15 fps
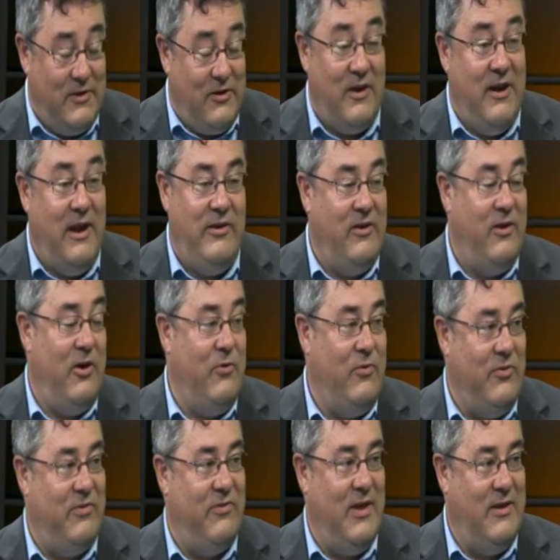The Dunedin
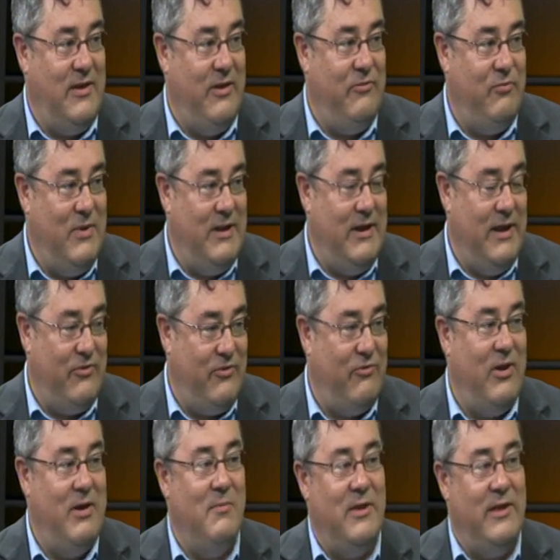cohort study is really
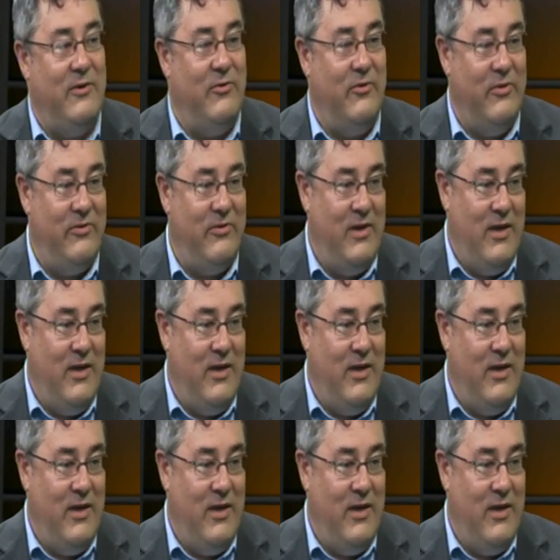extremely good.